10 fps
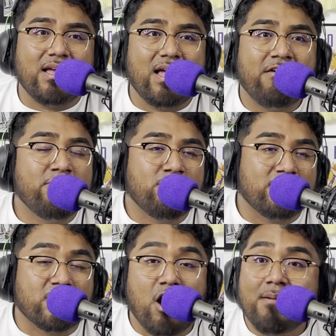Everyone,
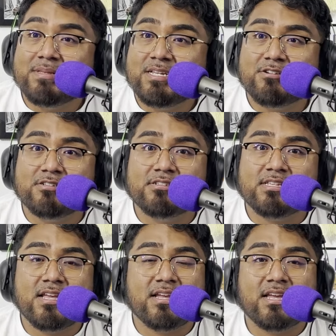the commentators are
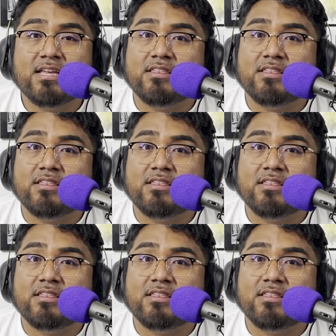saying it.